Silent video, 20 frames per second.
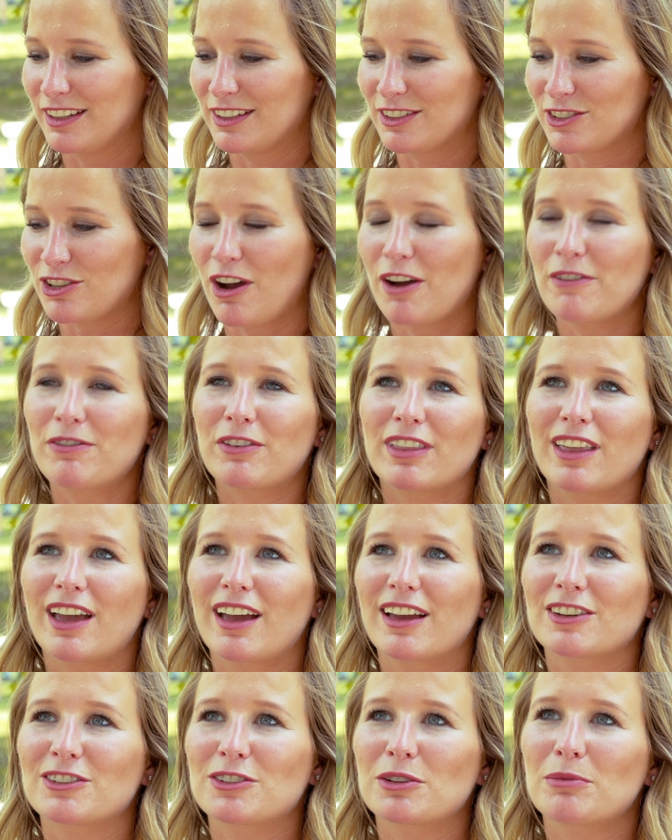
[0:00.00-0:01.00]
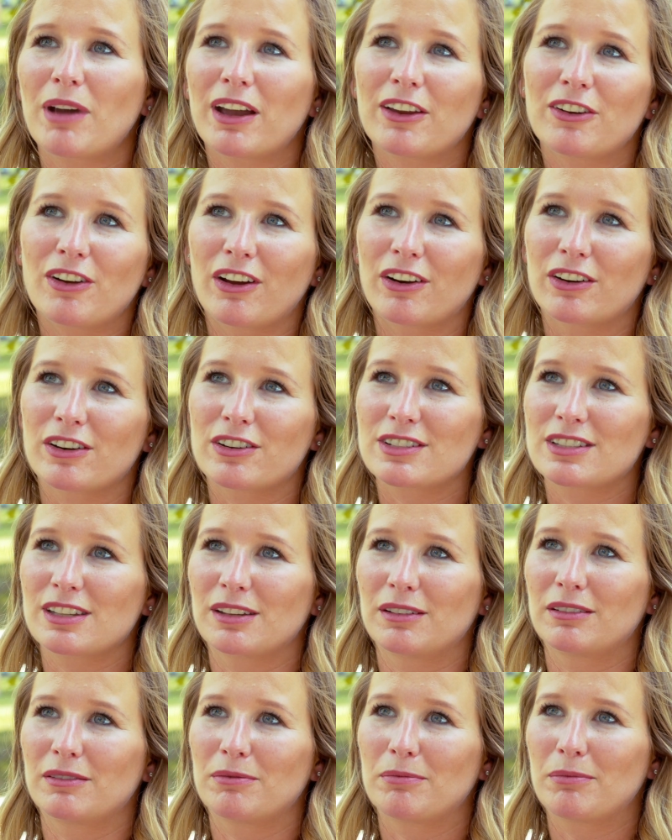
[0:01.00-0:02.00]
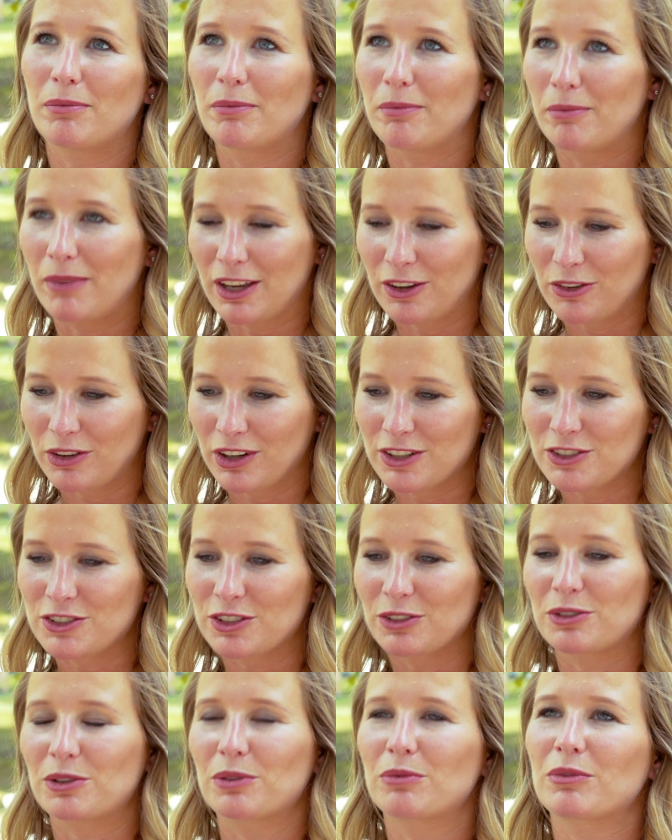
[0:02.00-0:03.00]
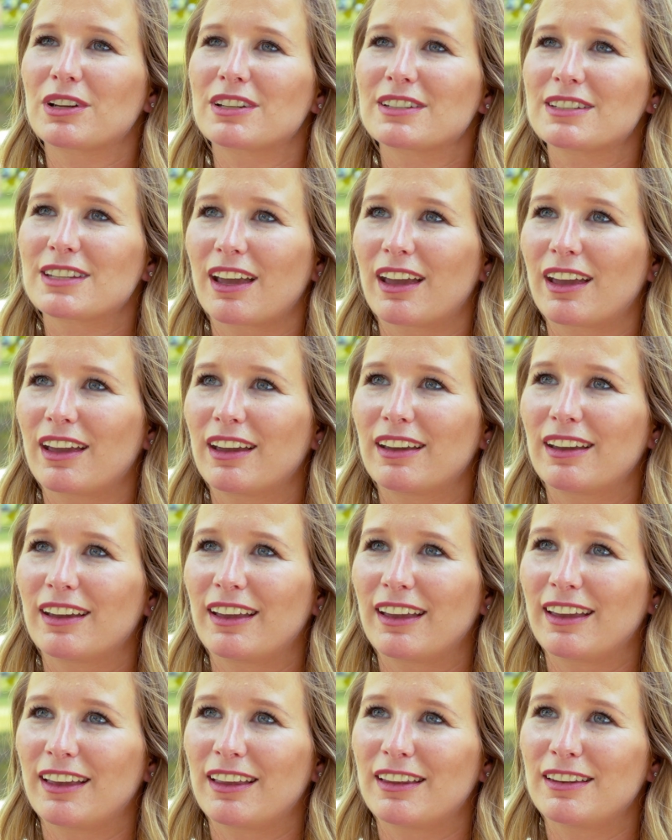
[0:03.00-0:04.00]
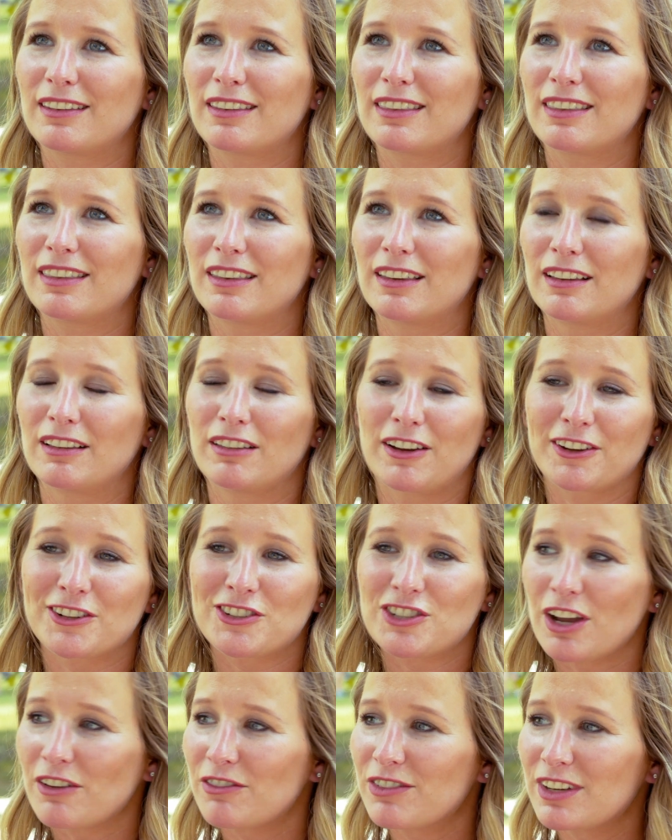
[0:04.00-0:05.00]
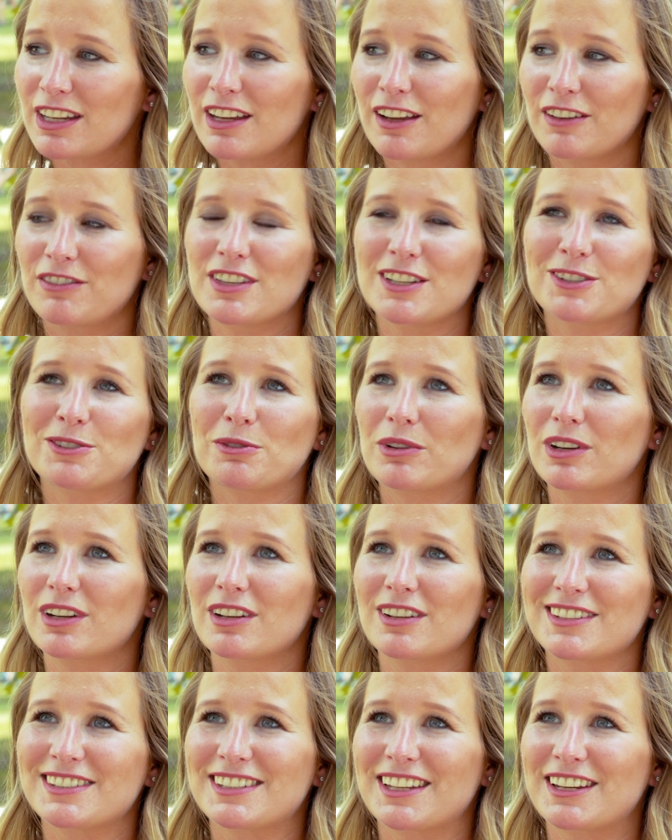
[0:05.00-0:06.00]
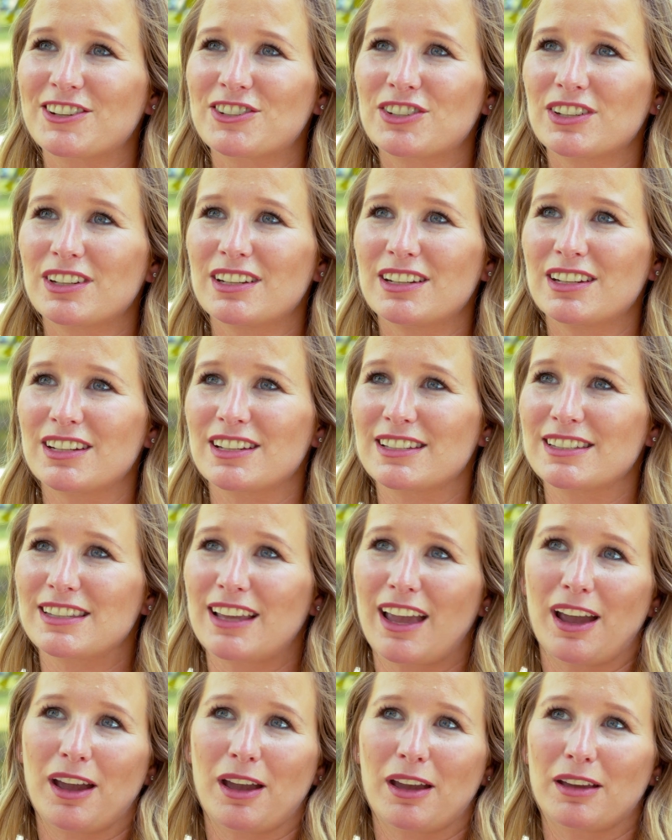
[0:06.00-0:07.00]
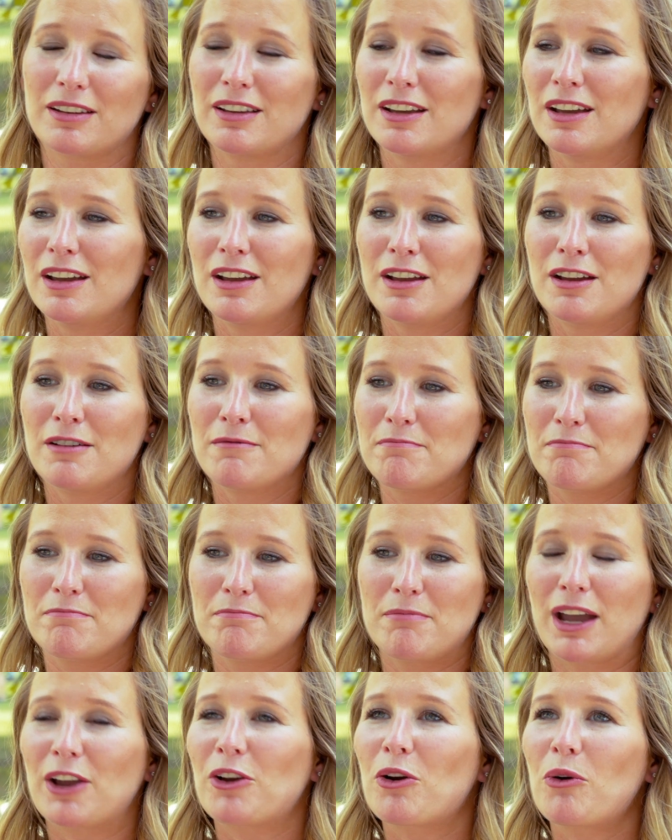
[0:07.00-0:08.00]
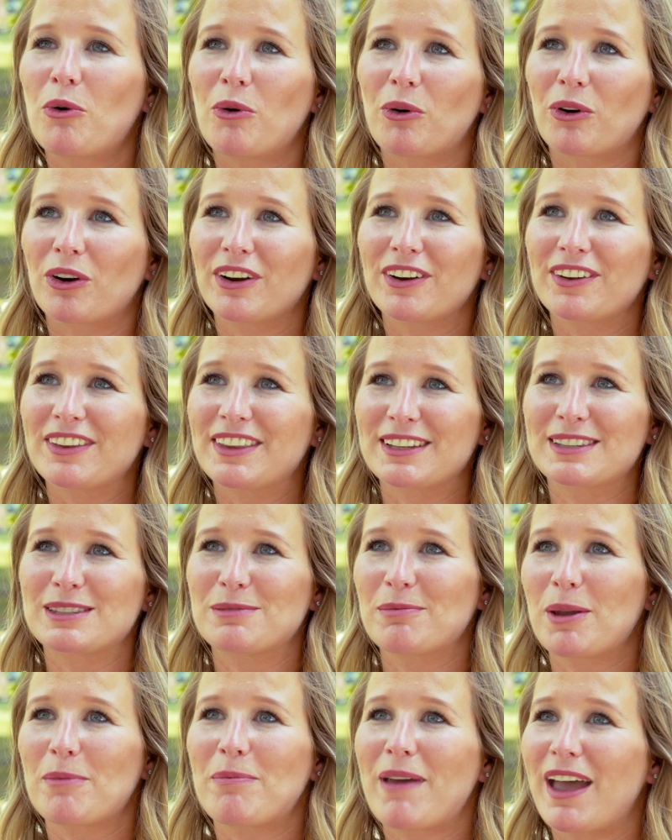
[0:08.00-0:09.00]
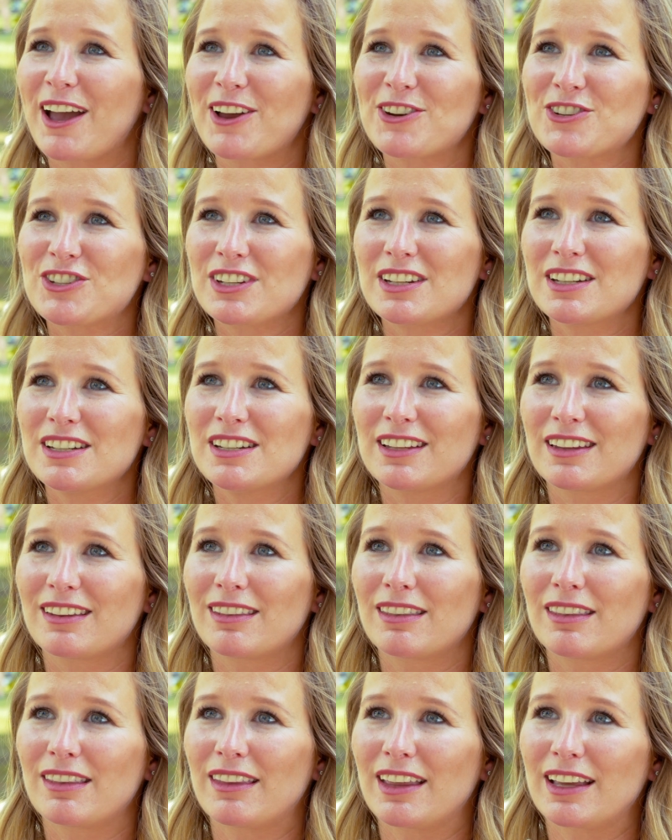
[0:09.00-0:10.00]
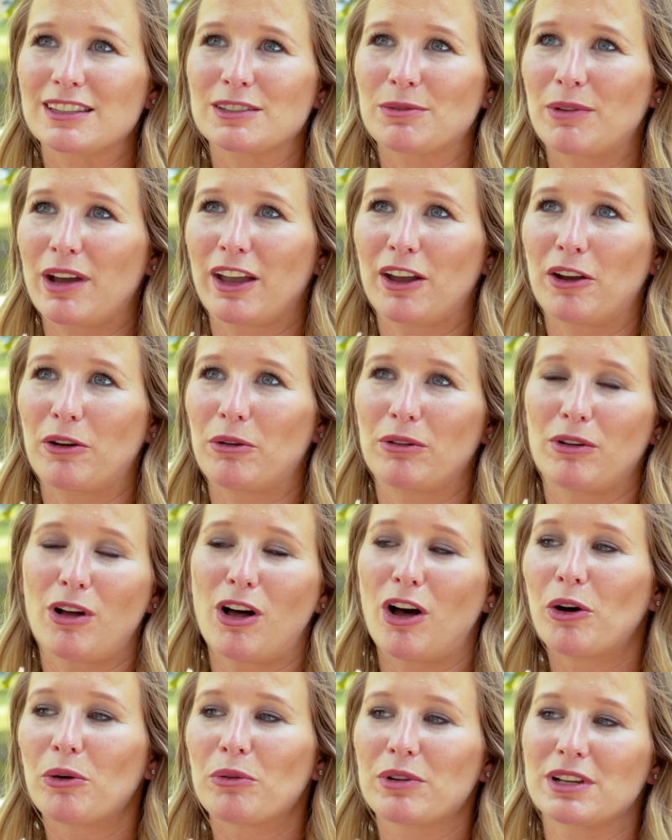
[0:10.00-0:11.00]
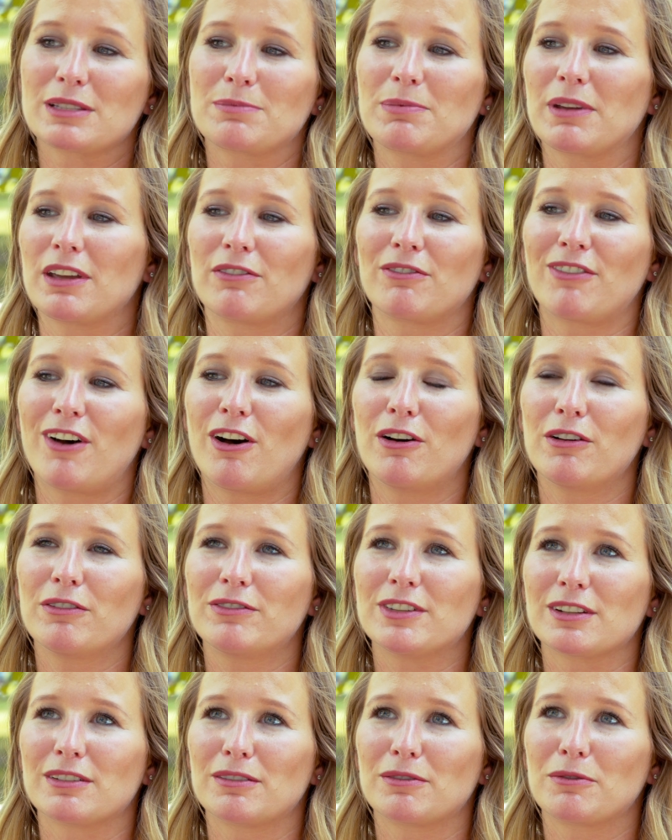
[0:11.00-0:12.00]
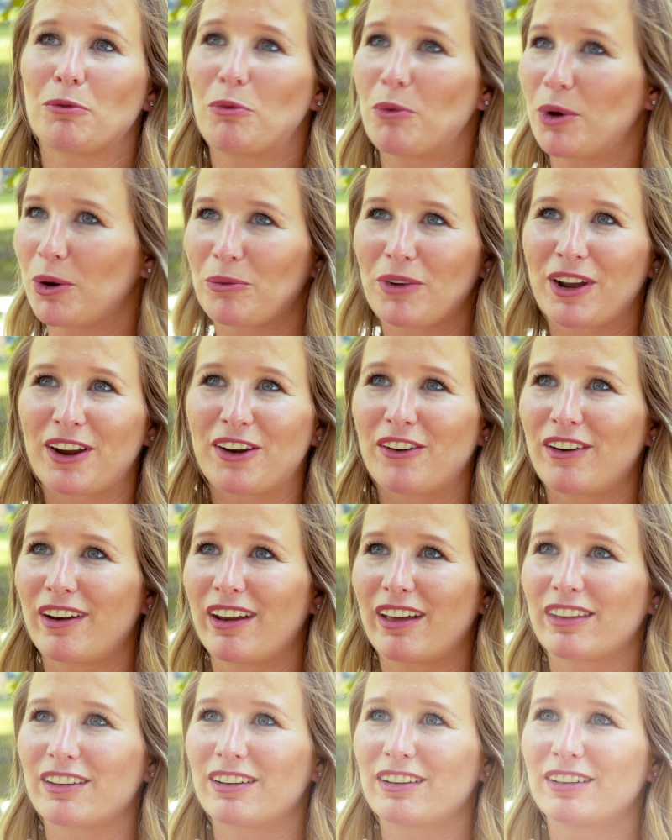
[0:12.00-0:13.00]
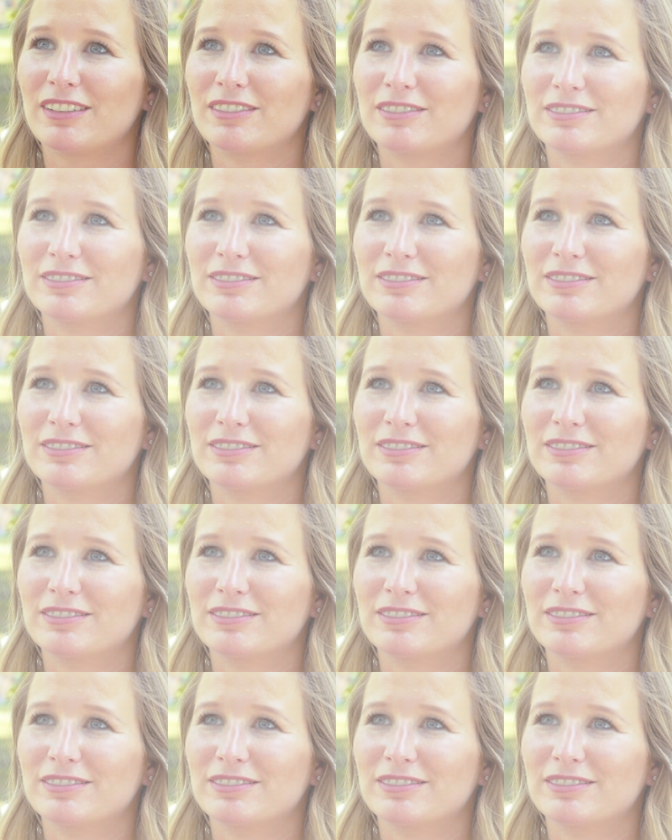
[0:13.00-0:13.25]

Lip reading: to offer that to my daughters and my grandchildren one day. And the longevity of this organization is at my core. That's my passion, and that's why I will always be involved in one way or another.